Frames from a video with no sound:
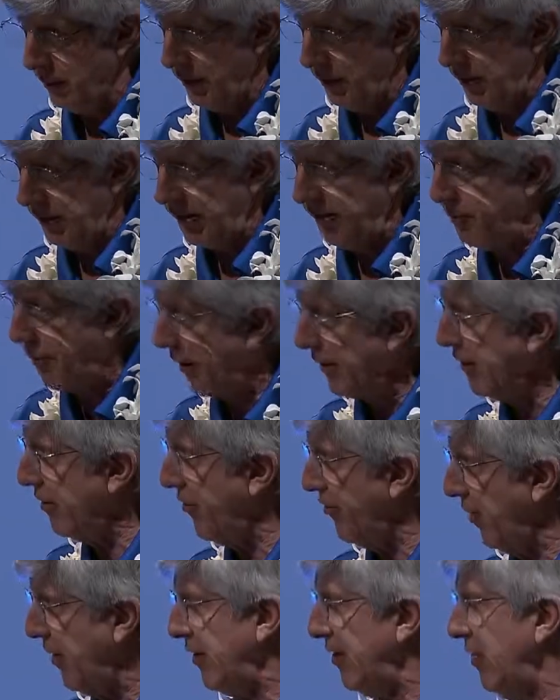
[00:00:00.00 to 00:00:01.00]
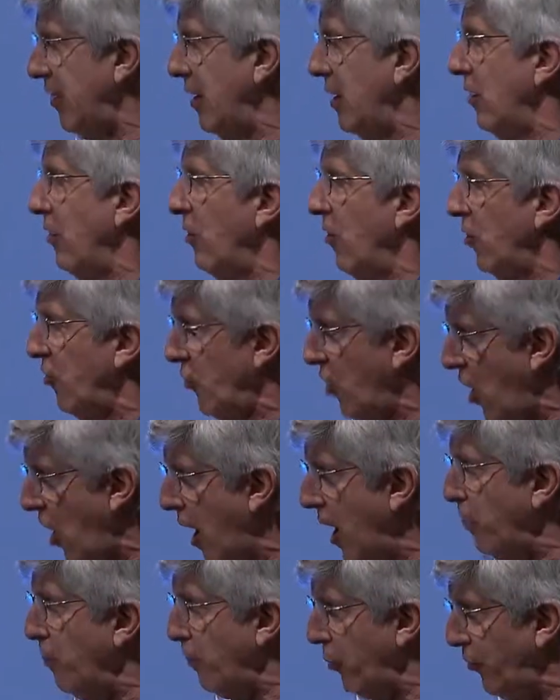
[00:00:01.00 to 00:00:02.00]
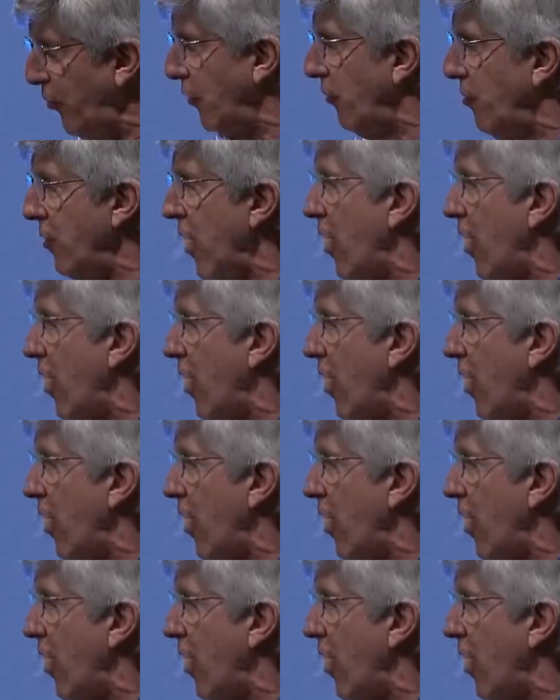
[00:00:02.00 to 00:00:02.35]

specificity to the types of